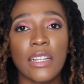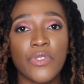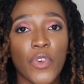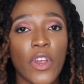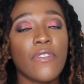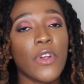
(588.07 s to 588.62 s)
it's
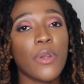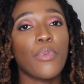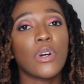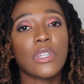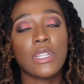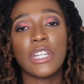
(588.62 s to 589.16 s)
very
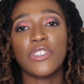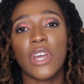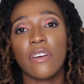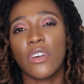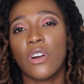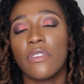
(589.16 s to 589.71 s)
important that you
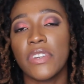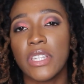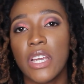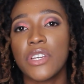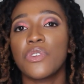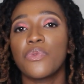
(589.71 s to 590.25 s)
have the
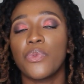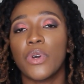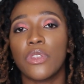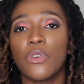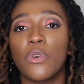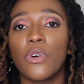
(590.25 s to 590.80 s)
conversation
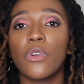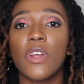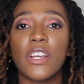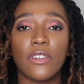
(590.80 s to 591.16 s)
with your